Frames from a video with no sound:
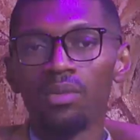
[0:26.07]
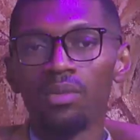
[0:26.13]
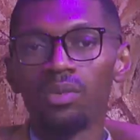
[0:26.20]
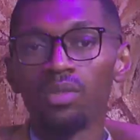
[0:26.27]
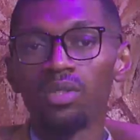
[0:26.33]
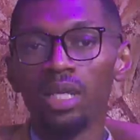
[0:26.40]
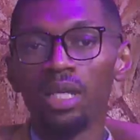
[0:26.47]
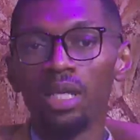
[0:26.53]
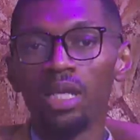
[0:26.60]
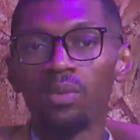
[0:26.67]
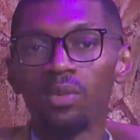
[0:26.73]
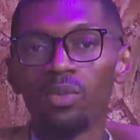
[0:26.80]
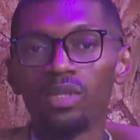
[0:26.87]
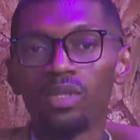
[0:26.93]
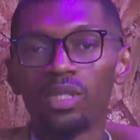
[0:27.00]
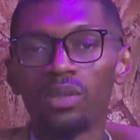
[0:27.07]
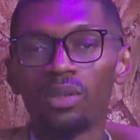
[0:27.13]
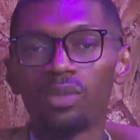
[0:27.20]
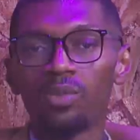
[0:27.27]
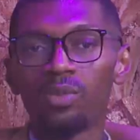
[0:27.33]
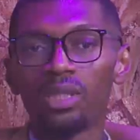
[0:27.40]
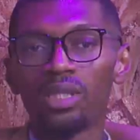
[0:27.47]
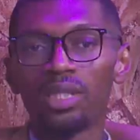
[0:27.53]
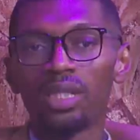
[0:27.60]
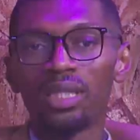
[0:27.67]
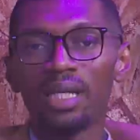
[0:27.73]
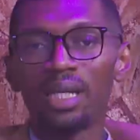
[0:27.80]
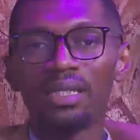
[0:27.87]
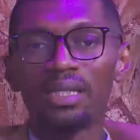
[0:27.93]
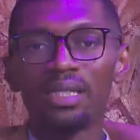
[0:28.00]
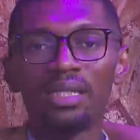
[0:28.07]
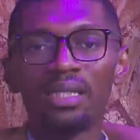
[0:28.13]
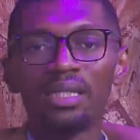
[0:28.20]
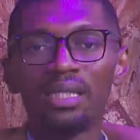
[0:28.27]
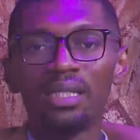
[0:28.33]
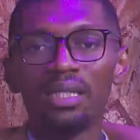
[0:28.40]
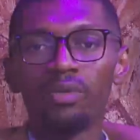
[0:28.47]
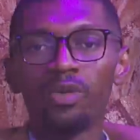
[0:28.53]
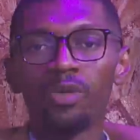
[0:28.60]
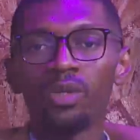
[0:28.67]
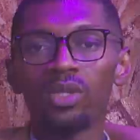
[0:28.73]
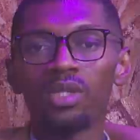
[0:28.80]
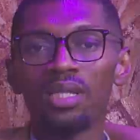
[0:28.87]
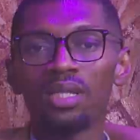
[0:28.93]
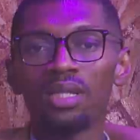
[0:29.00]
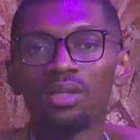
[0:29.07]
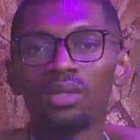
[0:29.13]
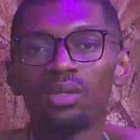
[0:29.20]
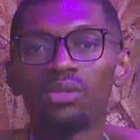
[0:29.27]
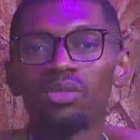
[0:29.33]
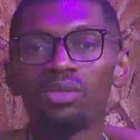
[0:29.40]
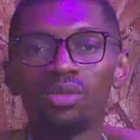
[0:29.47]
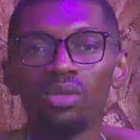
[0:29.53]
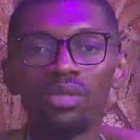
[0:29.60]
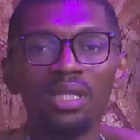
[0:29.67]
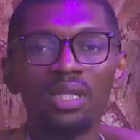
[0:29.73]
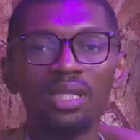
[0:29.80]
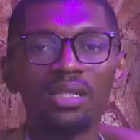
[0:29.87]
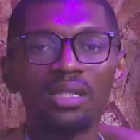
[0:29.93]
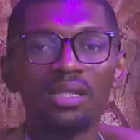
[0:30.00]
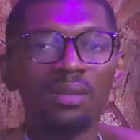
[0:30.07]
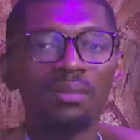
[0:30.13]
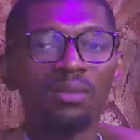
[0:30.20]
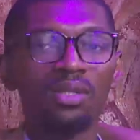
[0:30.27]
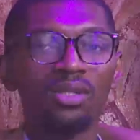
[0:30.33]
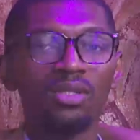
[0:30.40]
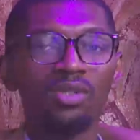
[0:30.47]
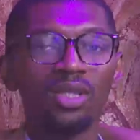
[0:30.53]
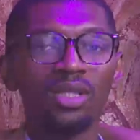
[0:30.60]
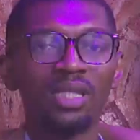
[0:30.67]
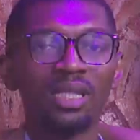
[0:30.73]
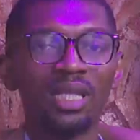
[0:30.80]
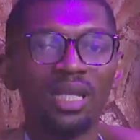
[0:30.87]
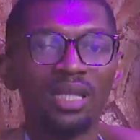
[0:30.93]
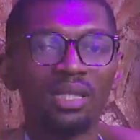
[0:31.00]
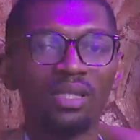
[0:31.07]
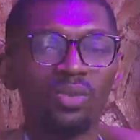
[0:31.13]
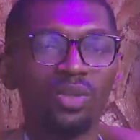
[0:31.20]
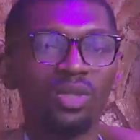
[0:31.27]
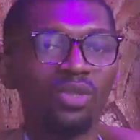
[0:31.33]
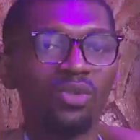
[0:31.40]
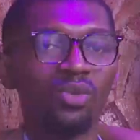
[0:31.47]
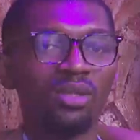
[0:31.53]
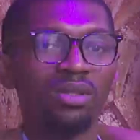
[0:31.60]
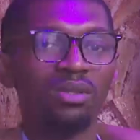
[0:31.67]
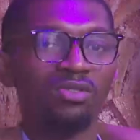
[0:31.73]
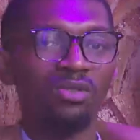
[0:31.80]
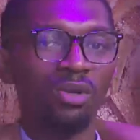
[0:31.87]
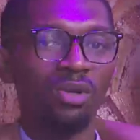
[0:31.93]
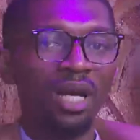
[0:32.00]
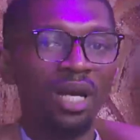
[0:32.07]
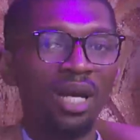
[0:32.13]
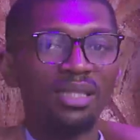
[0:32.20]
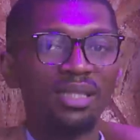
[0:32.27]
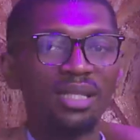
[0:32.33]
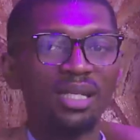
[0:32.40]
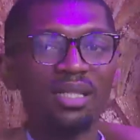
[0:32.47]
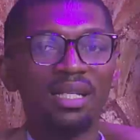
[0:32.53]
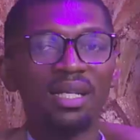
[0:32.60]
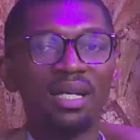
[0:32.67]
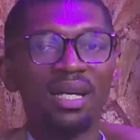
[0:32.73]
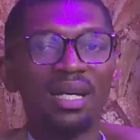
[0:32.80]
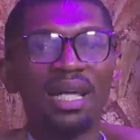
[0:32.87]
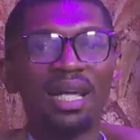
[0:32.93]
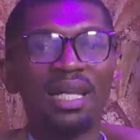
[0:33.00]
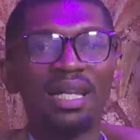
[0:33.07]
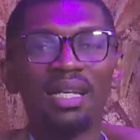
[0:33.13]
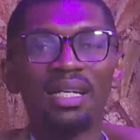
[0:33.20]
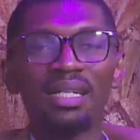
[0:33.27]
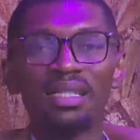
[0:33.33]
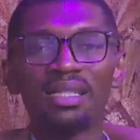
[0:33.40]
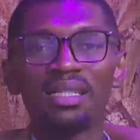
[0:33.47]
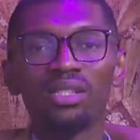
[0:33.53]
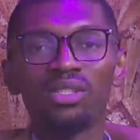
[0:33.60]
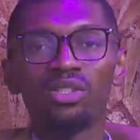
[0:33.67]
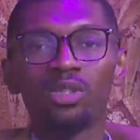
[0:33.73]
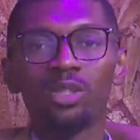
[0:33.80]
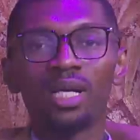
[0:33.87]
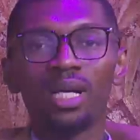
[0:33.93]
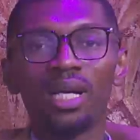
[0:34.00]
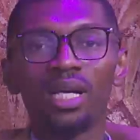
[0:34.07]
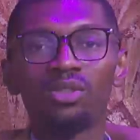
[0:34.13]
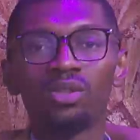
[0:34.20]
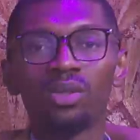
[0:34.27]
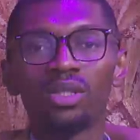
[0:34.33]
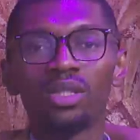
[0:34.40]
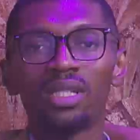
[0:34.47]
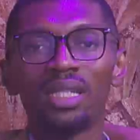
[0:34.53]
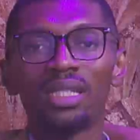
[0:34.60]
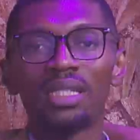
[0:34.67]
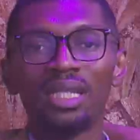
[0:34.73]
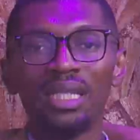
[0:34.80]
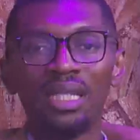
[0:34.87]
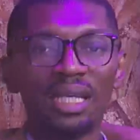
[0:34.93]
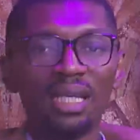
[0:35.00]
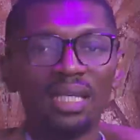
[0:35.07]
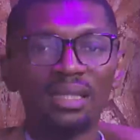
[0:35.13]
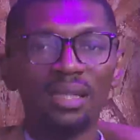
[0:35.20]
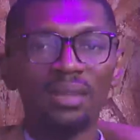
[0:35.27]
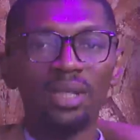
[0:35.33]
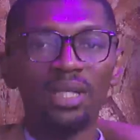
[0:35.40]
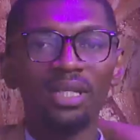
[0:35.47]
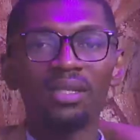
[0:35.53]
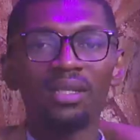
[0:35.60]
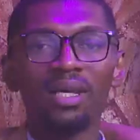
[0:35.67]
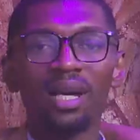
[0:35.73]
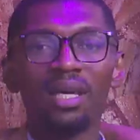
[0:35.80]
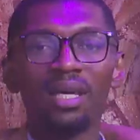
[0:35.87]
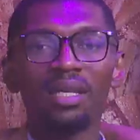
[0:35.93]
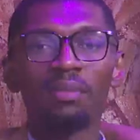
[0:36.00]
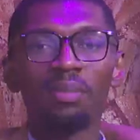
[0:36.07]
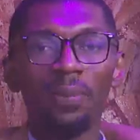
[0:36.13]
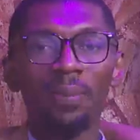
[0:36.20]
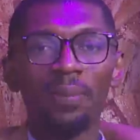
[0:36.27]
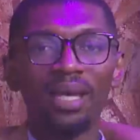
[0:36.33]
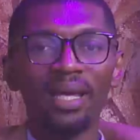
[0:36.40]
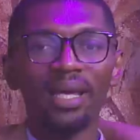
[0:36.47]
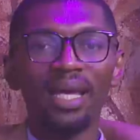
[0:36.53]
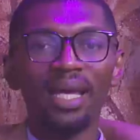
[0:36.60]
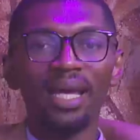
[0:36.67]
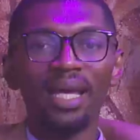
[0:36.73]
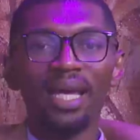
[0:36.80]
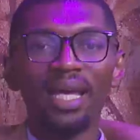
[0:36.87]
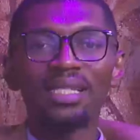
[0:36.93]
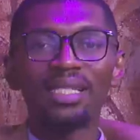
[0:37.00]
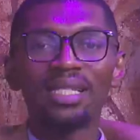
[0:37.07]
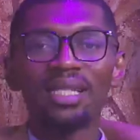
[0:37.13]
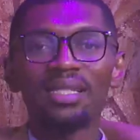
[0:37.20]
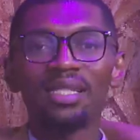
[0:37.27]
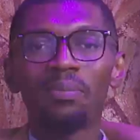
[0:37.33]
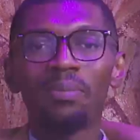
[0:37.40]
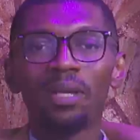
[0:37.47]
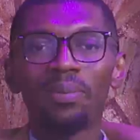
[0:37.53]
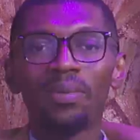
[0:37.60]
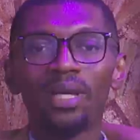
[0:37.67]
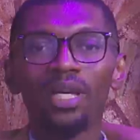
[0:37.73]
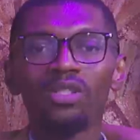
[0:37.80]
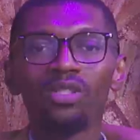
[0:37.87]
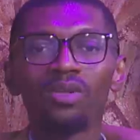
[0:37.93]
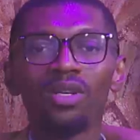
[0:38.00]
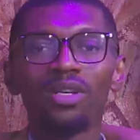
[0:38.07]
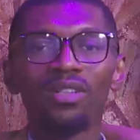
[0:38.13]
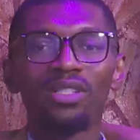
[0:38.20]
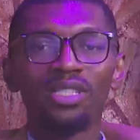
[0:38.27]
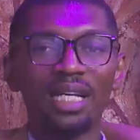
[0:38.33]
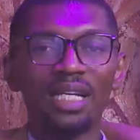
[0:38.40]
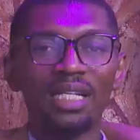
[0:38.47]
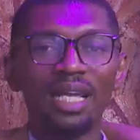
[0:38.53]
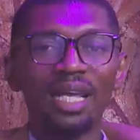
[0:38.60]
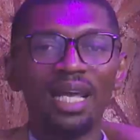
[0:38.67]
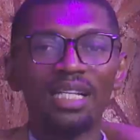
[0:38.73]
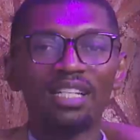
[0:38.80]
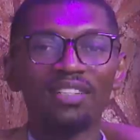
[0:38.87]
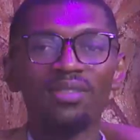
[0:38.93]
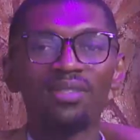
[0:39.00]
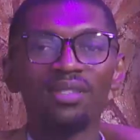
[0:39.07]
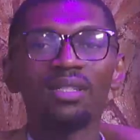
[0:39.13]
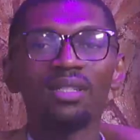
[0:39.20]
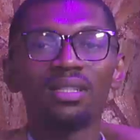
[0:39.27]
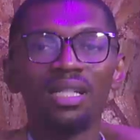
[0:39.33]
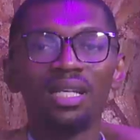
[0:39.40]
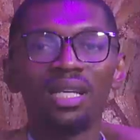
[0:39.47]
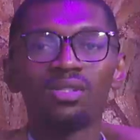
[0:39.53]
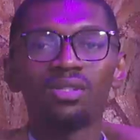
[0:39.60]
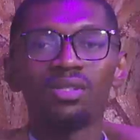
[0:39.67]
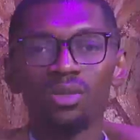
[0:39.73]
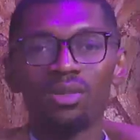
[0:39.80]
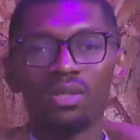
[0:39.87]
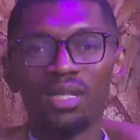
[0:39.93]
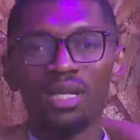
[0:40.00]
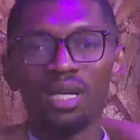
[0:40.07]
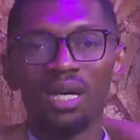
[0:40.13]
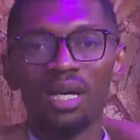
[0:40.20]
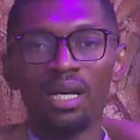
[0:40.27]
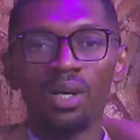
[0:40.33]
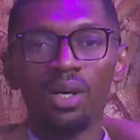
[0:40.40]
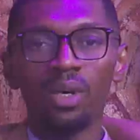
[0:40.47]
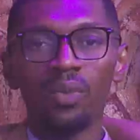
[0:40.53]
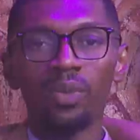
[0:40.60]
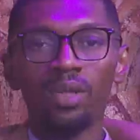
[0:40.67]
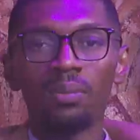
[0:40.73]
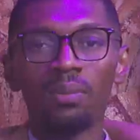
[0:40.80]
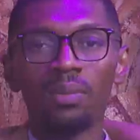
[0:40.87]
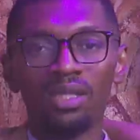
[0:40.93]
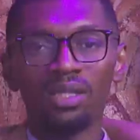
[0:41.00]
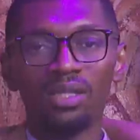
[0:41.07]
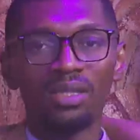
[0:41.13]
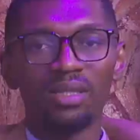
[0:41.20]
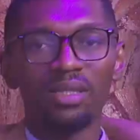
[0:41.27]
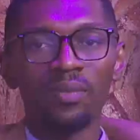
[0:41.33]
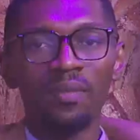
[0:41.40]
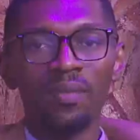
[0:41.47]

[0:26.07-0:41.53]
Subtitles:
whose name withheld to protect her identity, reported that on Sunday, December 29, 2024, Jessica allegedly stripped her daughter naked, baited her in pepper, inserted pepper into her vagina, and physically assaulted her with a machete.